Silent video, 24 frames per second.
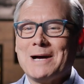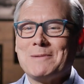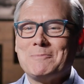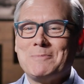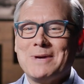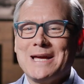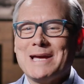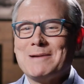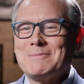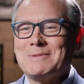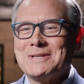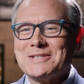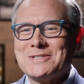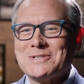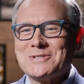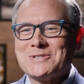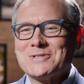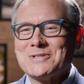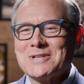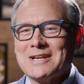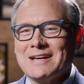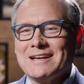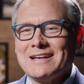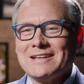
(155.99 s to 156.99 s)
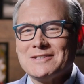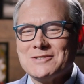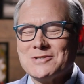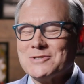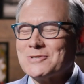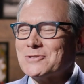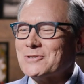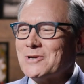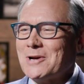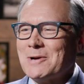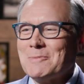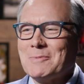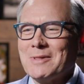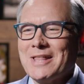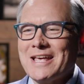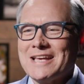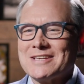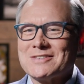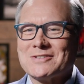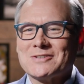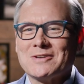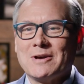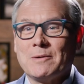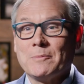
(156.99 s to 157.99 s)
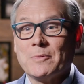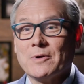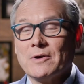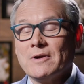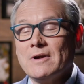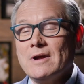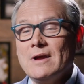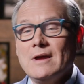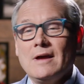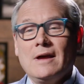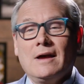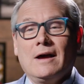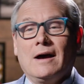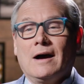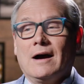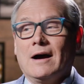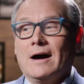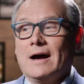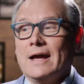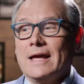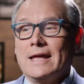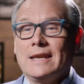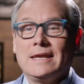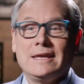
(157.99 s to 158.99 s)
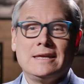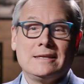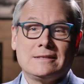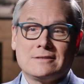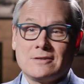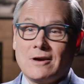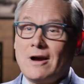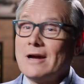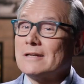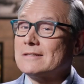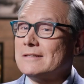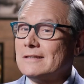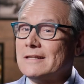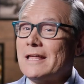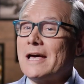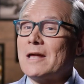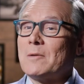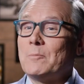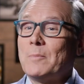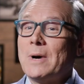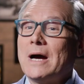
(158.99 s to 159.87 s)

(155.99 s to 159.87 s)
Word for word: Bob Babich, uh, just saw him last summer, uh, and he talked a lot